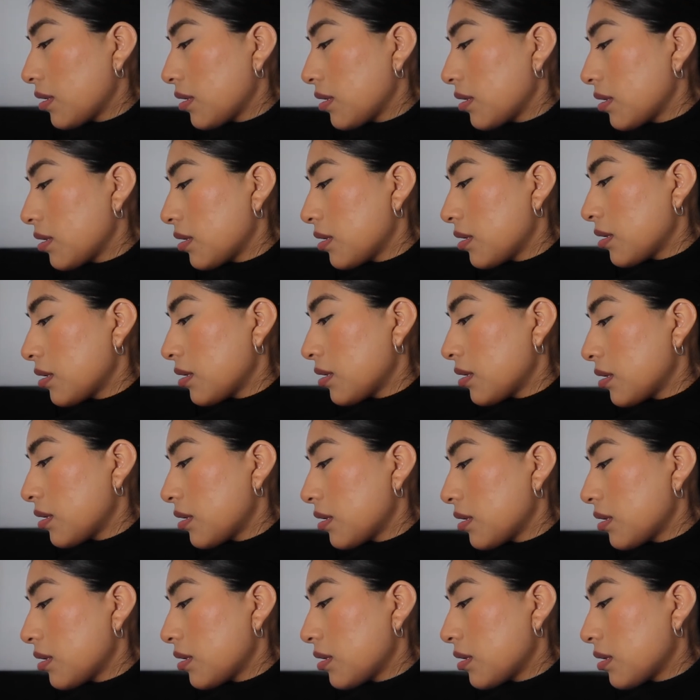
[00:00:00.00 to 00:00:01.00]

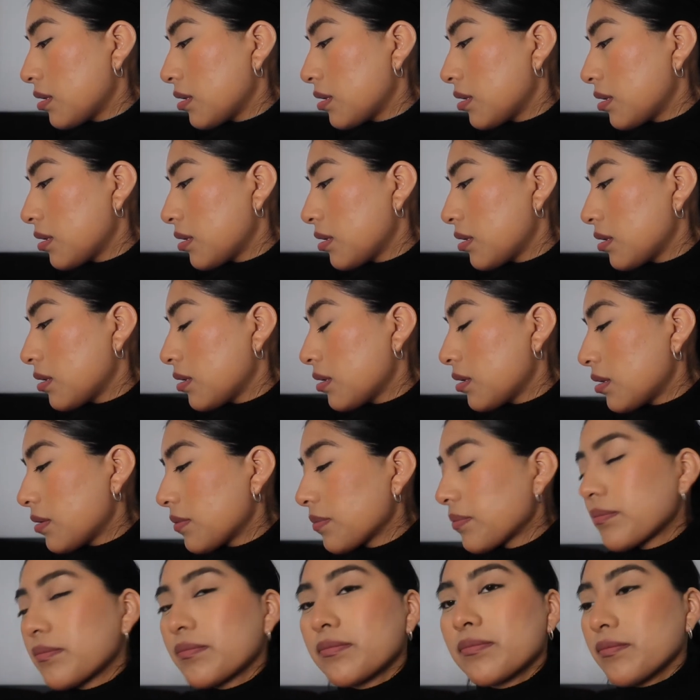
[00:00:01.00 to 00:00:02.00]

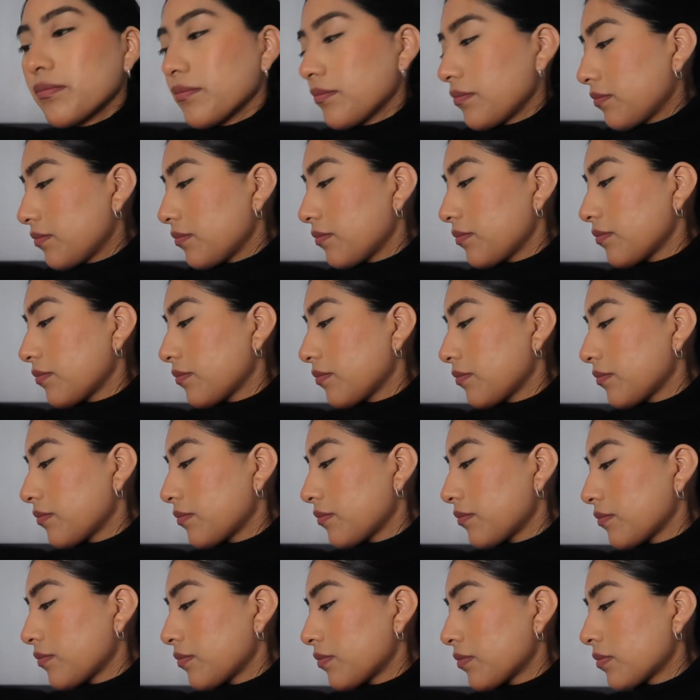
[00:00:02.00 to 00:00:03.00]

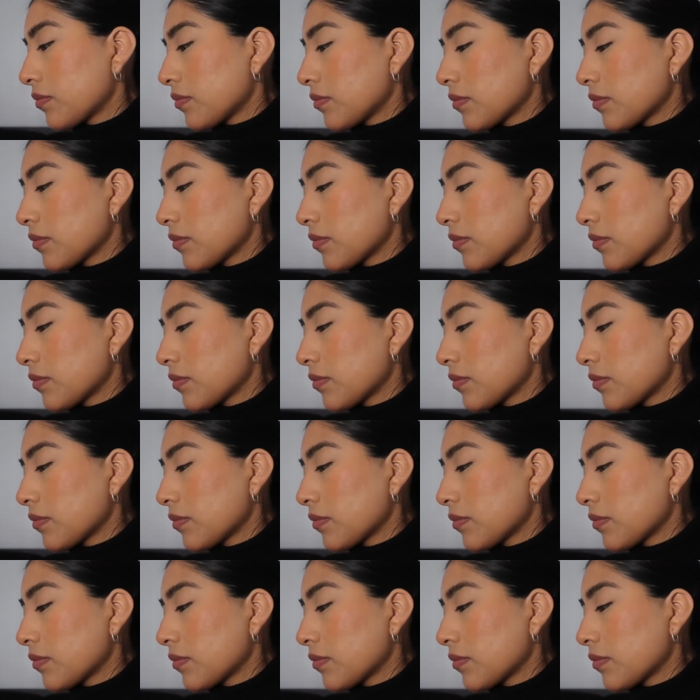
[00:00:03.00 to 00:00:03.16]
(no one is talking)